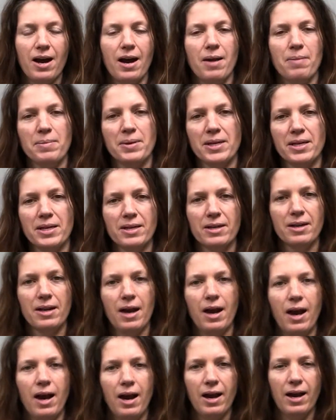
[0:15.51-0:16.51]
I mean,
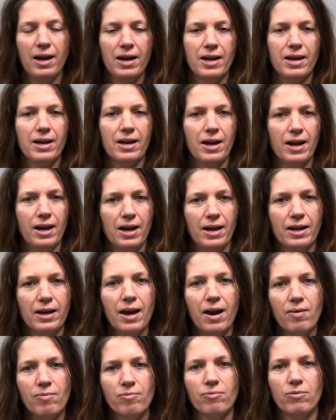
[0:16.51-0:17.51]
I
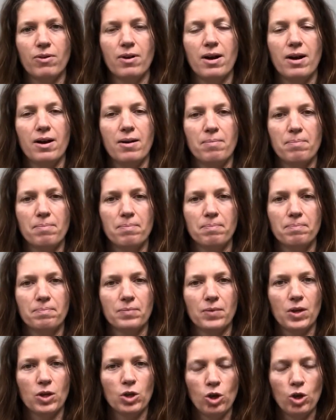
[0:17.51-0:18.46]
come from,